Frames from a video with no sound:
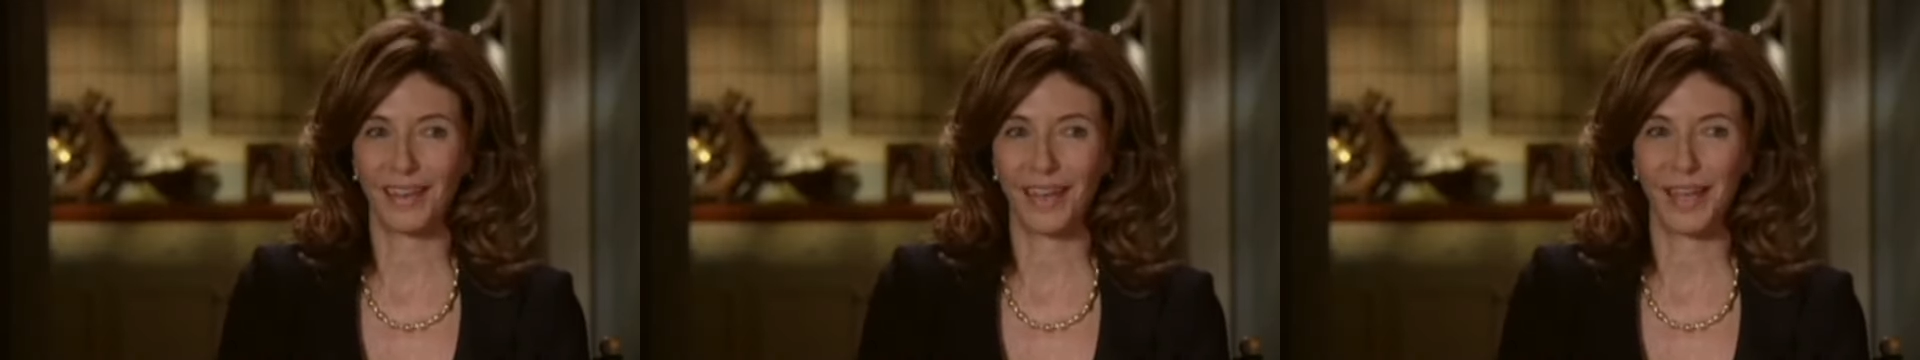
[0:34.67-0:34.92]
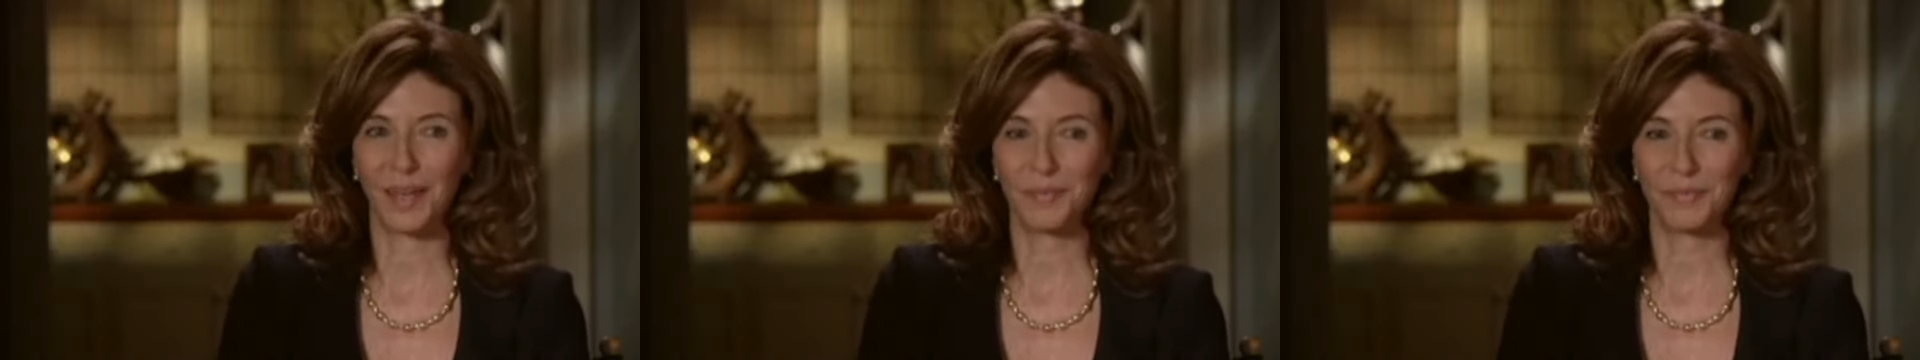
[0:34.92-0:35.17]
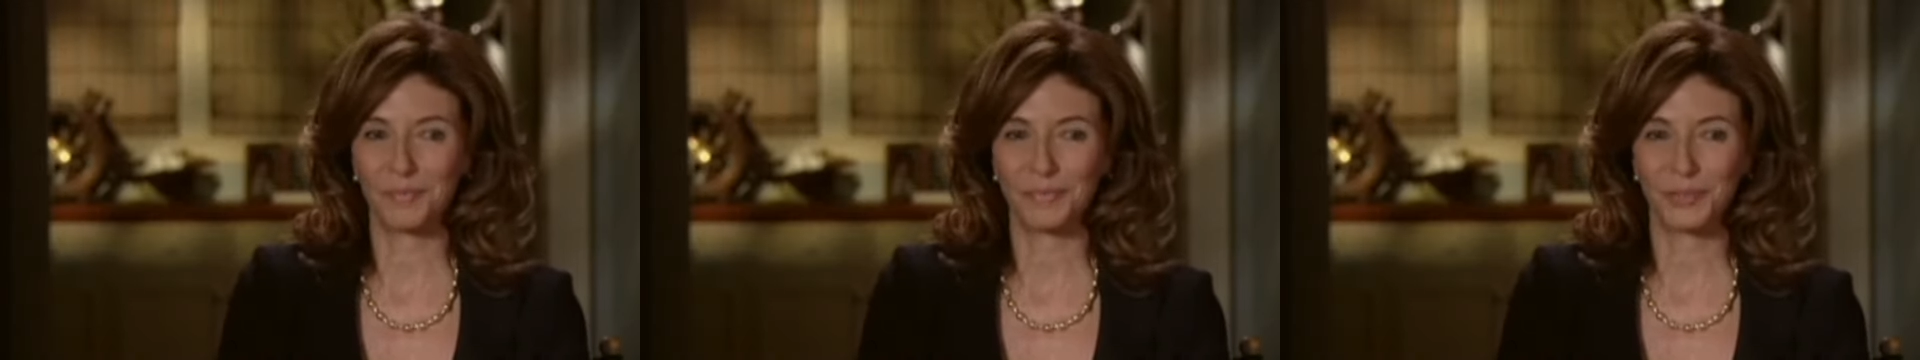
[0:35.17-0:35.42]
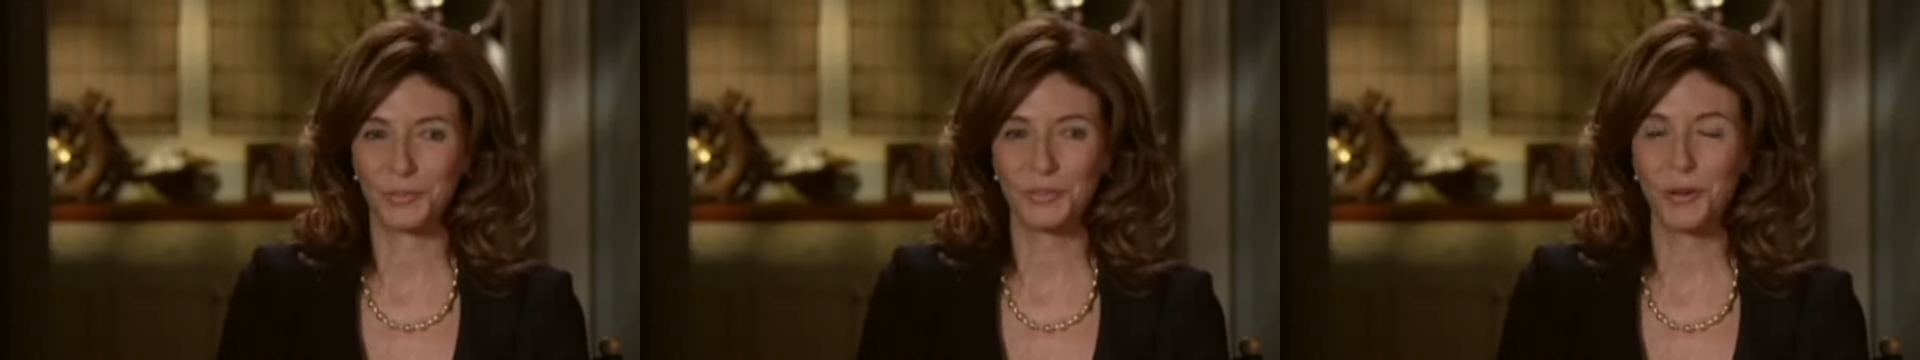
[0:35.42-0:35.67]
I'm,
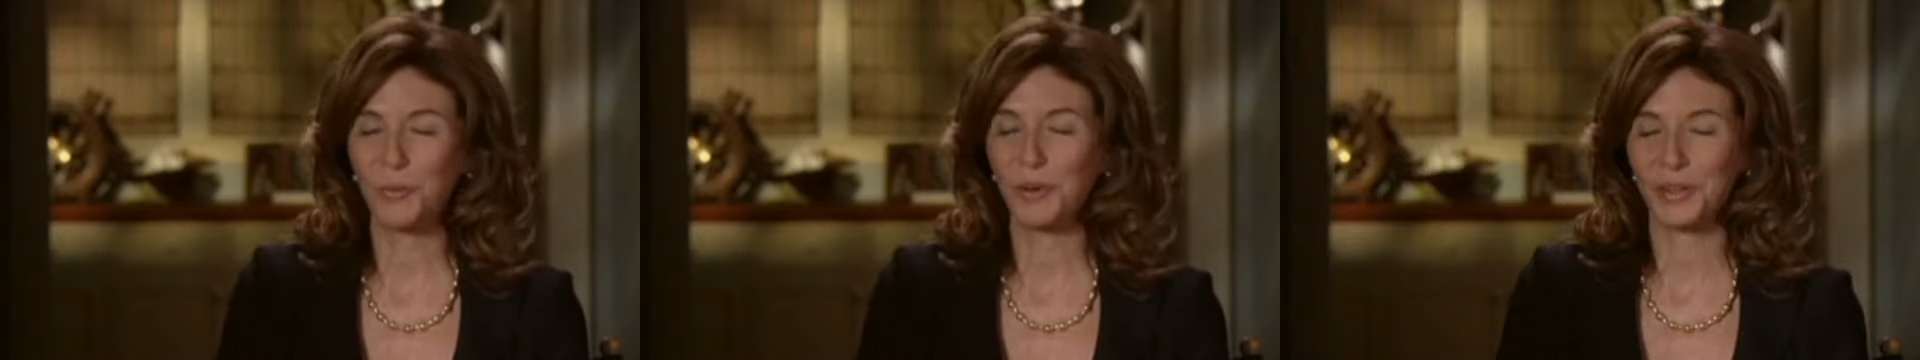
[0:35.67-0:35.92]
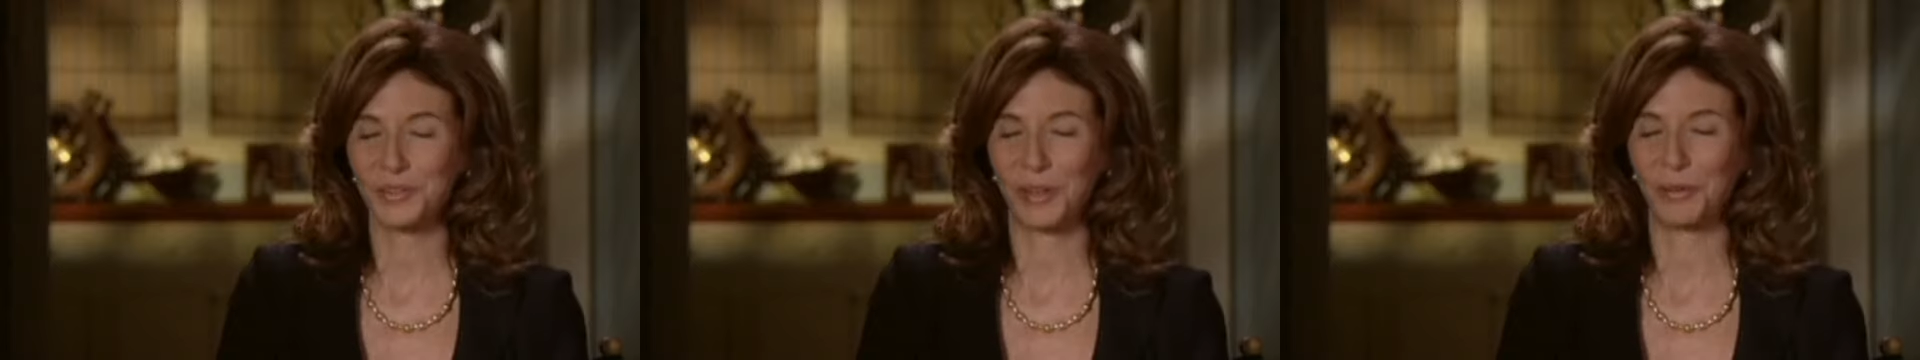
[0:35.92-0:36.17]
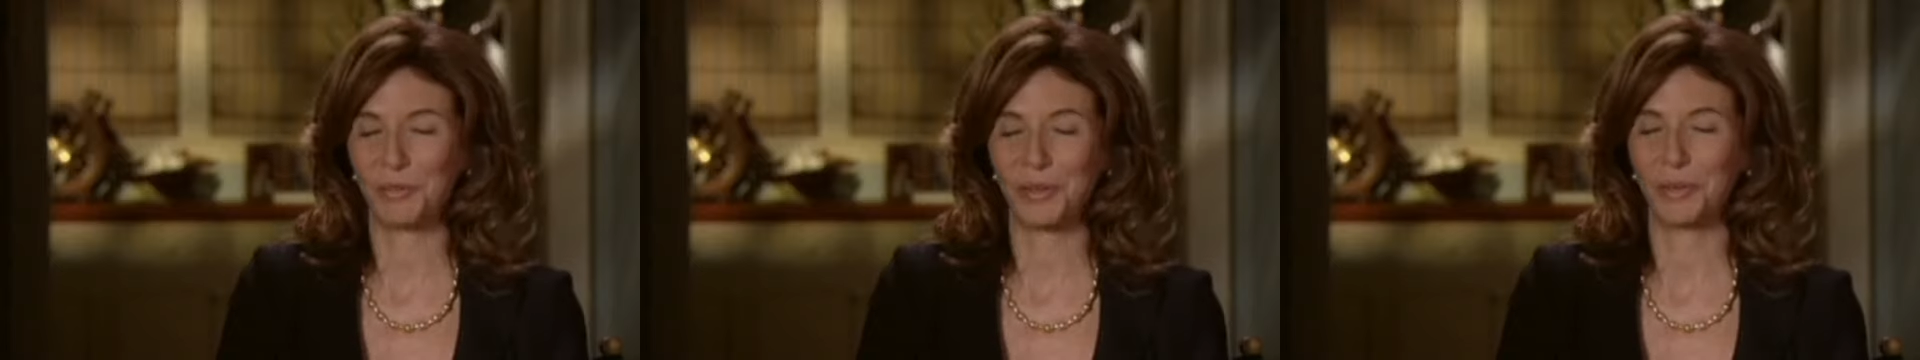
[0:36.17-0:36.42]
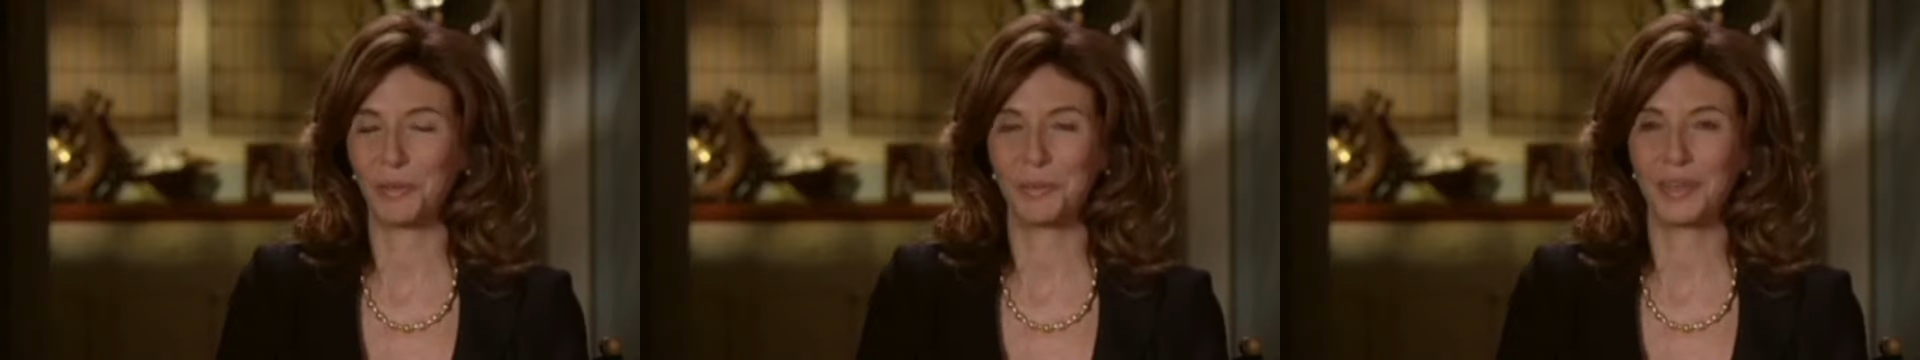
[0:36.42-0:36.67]
there's nowhere else I'd
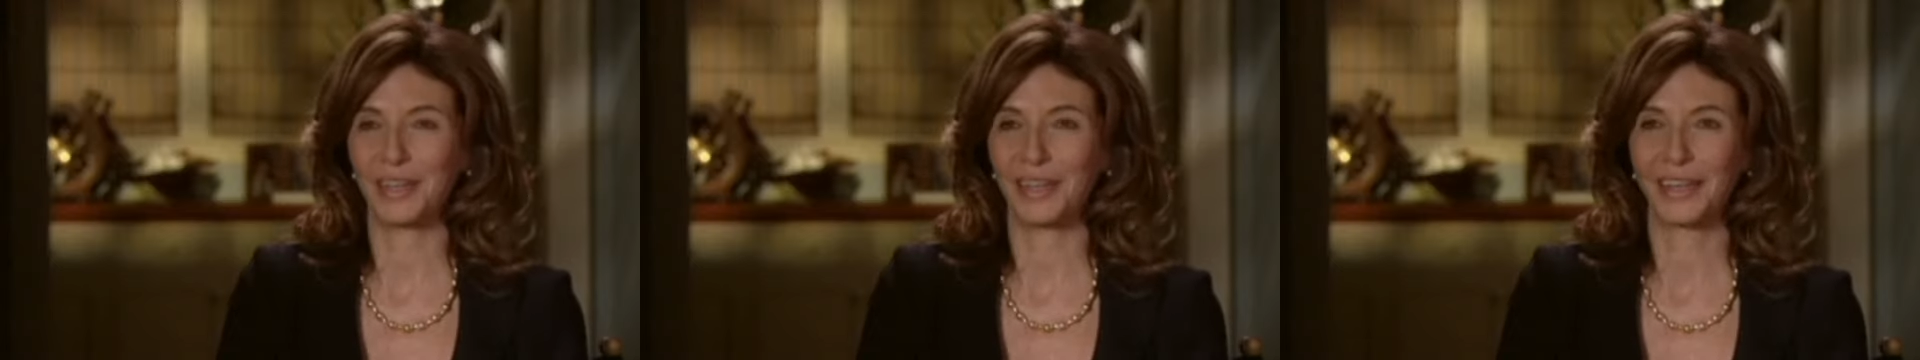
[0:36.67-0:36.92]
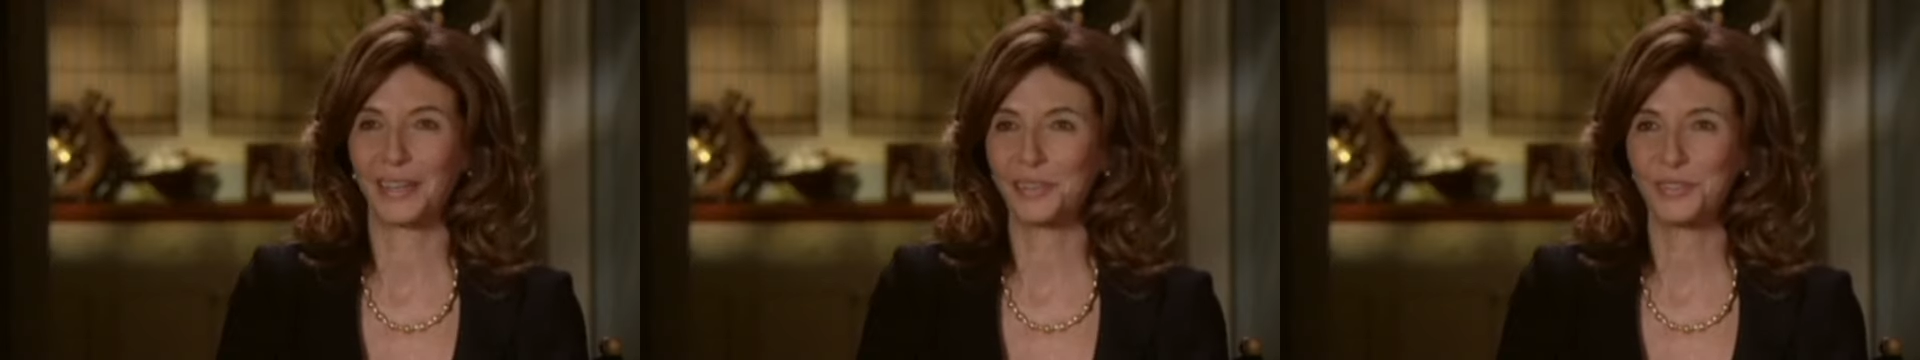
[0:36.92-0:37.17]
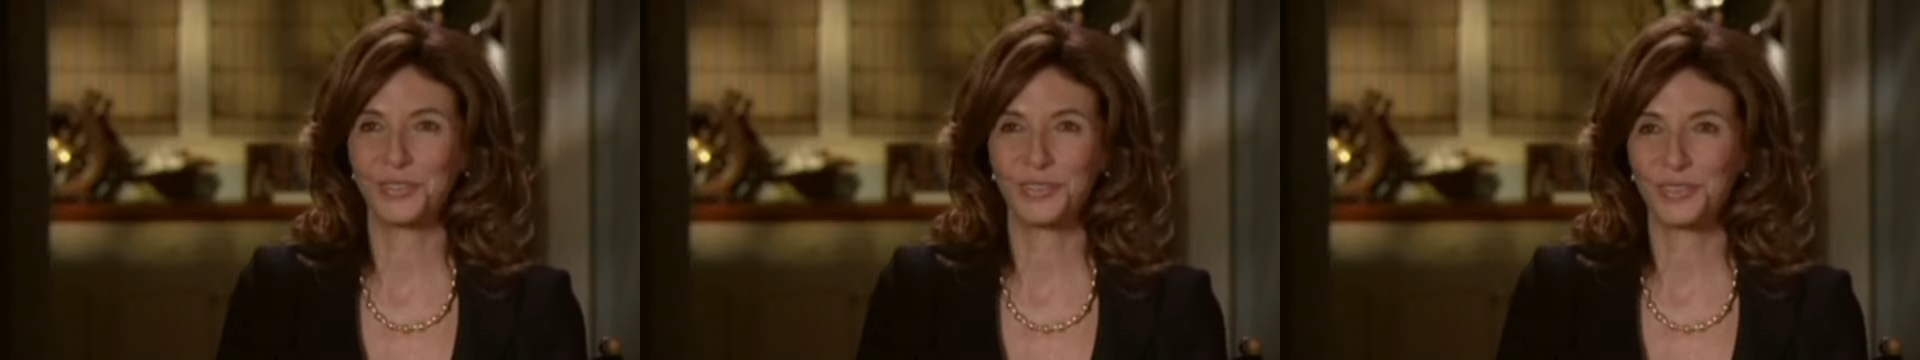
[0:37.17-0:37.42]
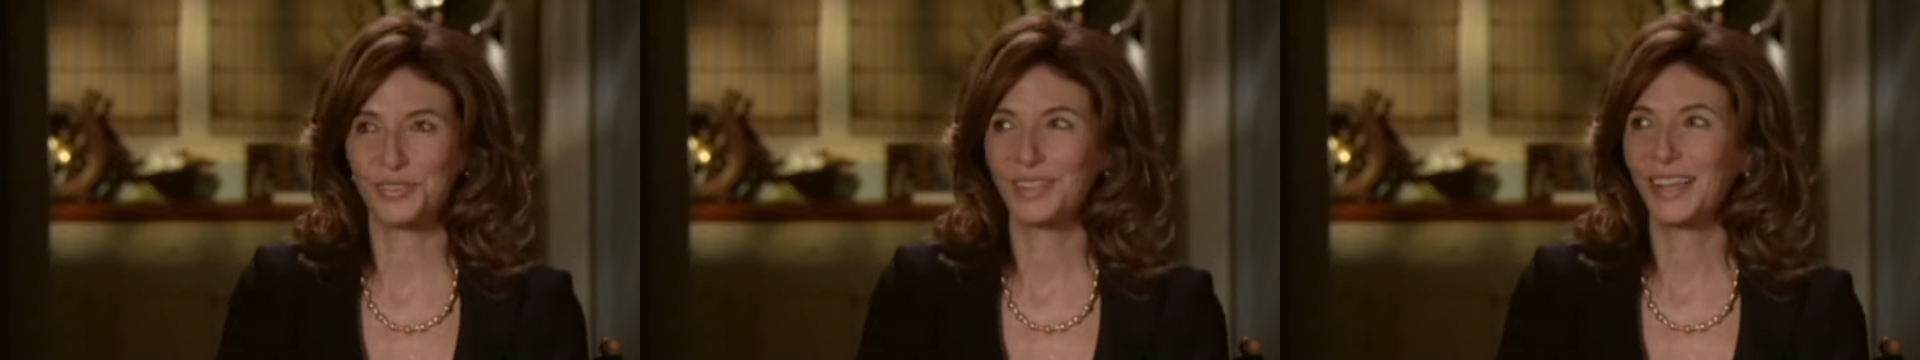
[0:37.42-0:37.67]
rather be. This
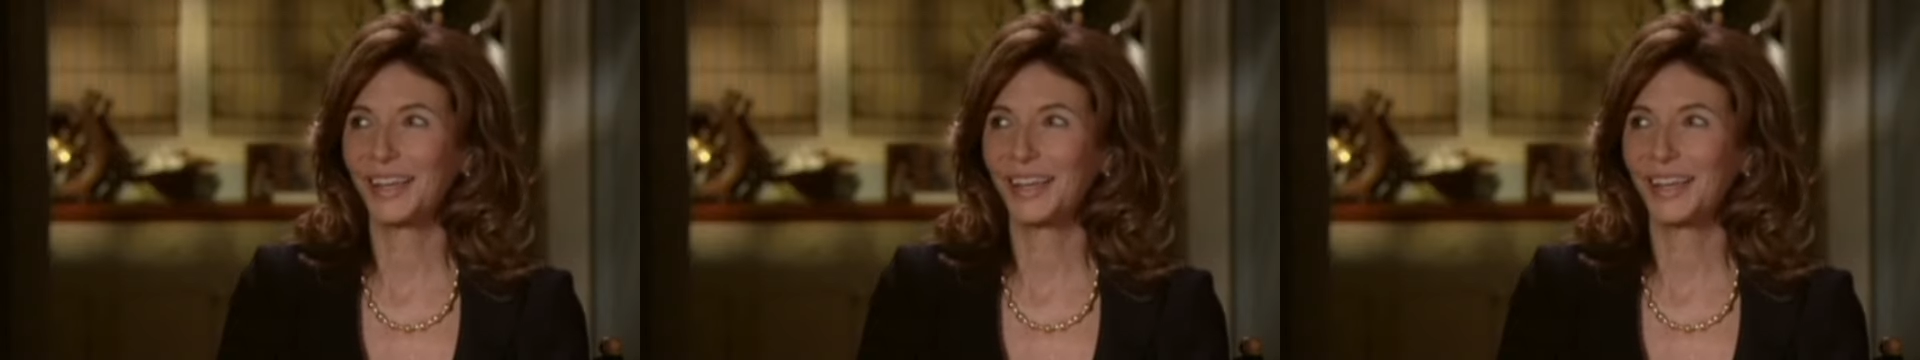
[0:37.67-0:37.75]
is